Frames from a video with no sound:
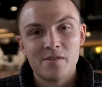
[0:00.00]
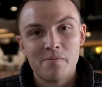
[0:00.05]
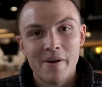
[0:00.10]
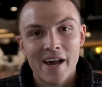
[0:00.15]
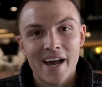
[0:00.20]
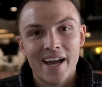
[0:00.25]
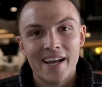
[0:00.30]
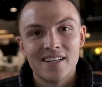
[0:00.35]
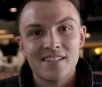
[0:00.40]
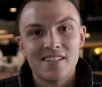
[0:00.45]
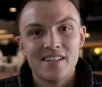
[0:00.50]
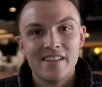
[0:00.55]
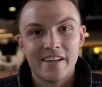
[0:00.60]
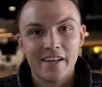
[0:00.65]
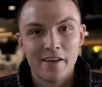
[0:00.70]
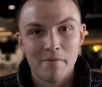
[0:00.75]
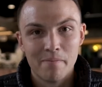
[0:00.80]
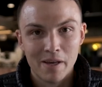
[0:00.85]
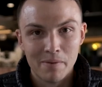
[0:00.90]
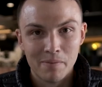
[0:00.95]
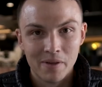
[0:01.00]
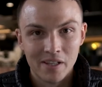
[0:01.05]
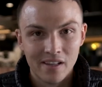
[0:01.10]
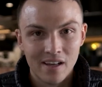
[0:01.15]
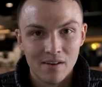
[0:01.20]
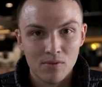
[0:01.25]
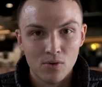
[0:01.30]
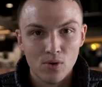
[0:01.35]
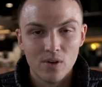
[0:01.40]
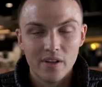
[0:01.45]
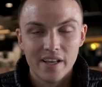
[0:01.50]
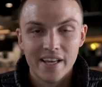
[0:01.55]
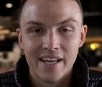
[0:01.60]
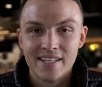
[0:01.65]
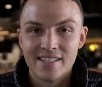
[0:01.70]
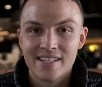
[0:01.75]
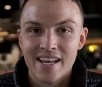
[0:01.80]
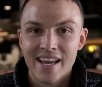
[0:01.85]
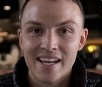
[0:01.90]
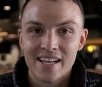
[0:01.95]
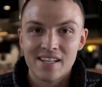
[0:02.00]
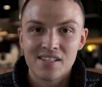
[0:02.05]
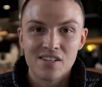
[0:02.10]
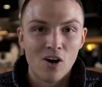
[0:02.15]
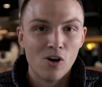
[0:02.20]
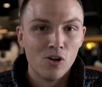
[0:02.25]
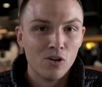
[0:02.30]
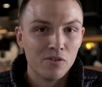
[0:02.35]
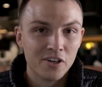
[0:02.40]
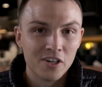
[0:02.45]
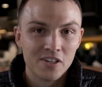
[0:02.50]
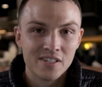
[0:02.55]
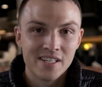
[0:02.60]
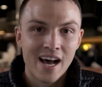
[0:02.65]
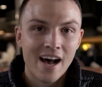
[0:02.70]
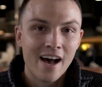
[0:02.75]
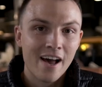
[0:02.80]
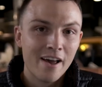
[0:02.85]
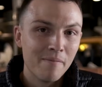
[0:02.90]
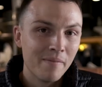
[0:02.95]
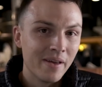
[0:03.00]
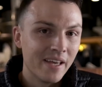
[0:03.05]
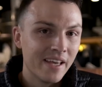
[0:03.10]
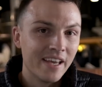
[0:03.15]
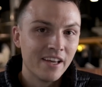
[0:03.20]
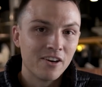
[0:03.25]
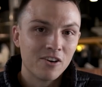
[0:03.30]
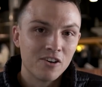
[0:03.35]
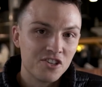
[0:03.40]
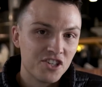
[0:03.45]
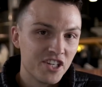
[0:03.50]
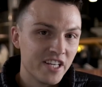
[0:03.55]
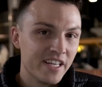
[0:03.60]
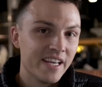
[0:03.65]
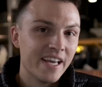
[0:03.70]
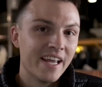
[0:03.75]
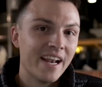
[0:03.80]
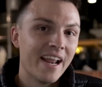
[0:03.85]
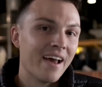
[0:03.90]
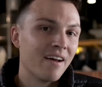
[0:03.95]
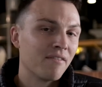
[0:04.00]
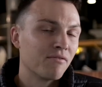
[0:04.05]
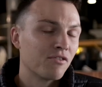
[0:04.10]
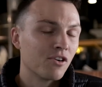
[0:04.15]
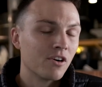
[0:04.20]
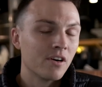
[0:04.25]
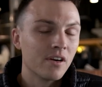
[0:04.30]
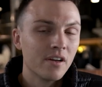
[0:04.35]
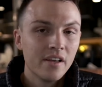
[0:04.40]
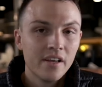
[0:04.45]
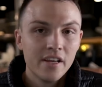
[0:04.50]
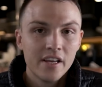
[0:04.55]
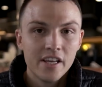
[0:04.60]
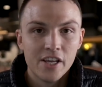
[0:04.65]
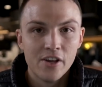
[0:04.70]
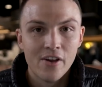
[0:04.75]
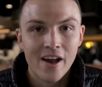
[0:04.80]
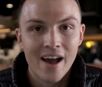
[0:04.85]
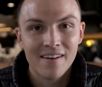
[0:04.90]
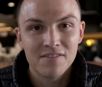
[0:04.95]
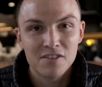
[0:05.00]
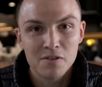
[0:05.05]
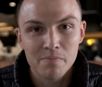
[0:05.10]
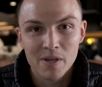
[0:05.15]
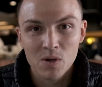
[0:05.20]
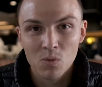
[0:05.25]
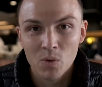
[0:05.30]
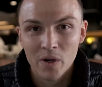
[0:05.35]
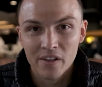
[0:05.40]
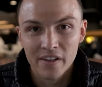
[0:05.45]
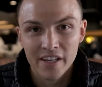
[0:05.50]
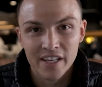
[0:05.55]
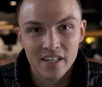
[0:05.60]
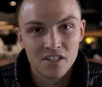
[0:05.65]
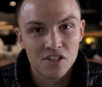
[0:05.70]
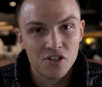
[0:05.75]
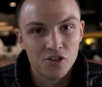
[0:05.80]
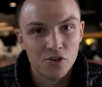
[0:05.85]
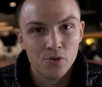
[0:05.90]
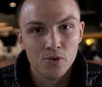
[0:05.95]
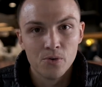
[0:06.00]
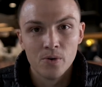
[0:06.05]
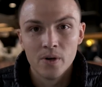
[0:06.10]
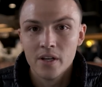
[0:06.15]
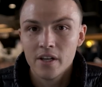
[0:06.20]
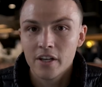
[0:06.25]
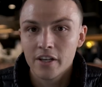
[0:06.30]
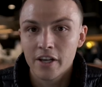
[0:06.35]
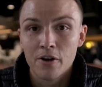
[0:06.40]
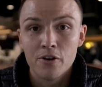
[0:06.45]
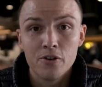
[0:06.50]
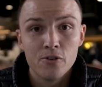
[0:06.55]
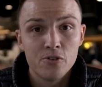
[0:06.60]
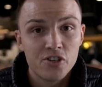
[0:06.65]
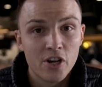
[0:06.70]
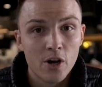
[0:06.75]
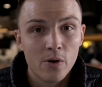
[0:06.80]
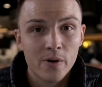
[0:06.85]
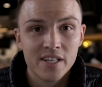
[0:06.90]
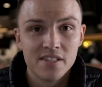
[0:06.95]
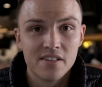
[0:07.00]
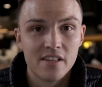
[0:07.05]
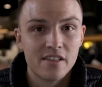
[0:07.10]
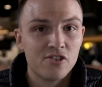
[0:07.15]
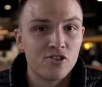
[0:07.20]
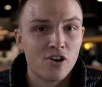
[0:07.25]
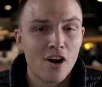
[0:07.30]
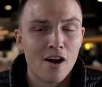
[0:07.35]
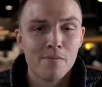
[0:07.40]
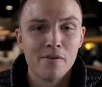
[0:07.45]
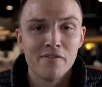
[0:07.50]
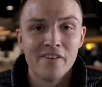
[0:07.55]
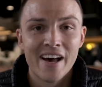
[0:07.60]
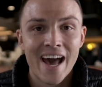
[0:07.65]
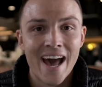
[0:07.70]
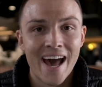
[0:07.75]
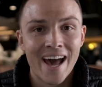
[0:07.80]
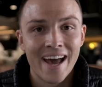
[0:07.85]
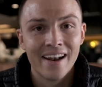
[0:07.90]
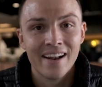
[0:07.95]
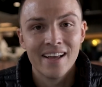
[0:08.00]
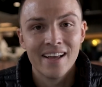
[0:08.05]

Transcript: back to the commitment level. It takes all of your time, energy, and effort. You have to be willing to go do showings at the drop of a hat,